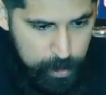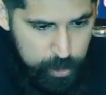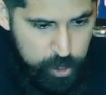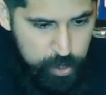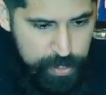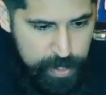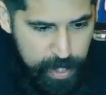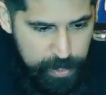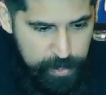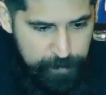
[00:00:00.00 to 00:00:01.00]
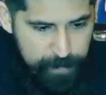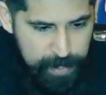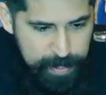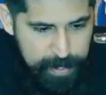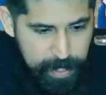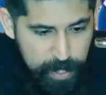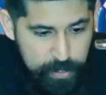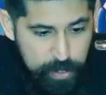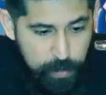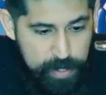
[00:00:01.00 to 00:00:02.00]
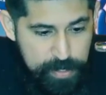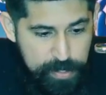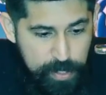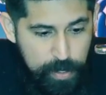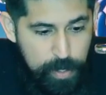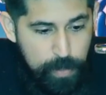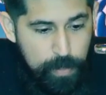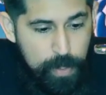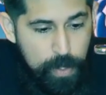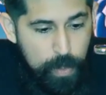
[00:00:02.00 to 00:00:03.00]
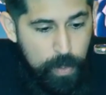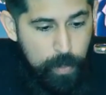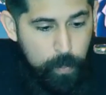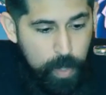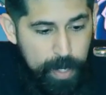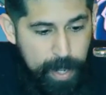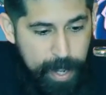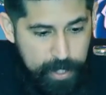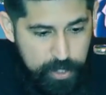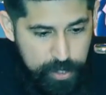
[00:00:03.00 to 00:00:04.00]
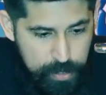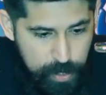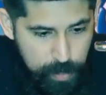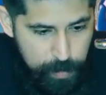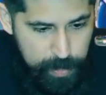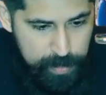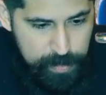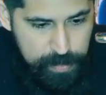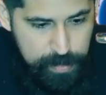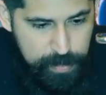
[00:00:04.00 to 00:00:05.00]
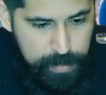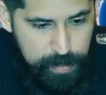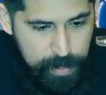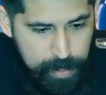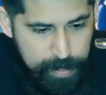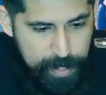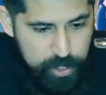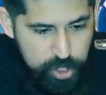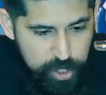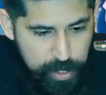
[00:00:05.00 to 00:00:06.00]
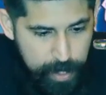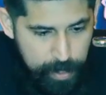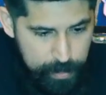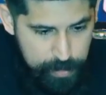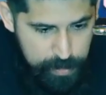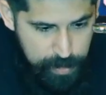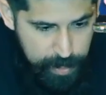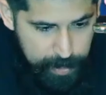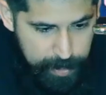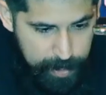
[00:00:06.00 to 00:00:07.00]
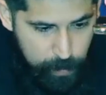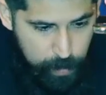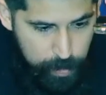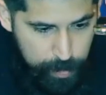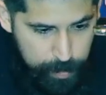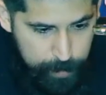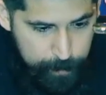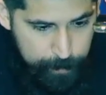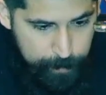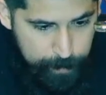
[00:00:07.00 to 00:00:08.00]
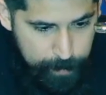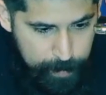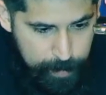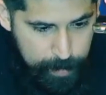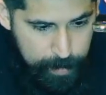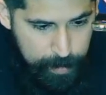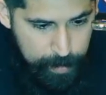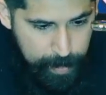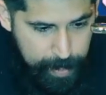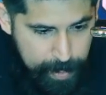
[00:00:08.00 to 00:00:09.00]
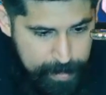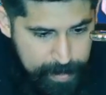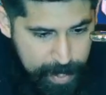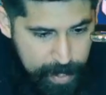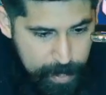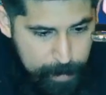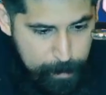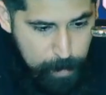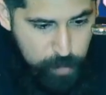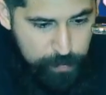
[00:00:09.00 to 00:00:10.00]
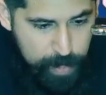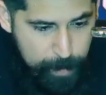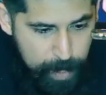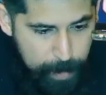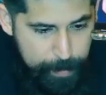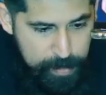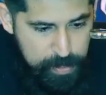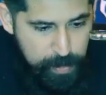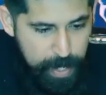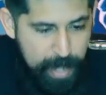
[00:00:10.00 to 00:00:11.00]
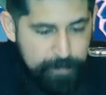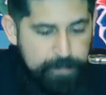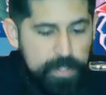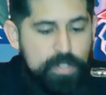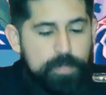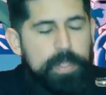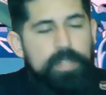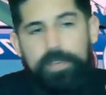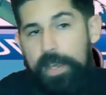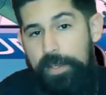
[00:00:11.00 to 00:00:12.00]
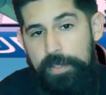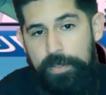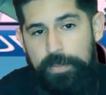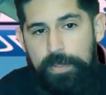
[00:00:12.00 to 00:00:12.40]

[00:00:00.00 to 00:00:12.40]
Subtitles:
choose another friendly character with 0 or 1 action tokens that shares a keyword and then move them up to half their speed value.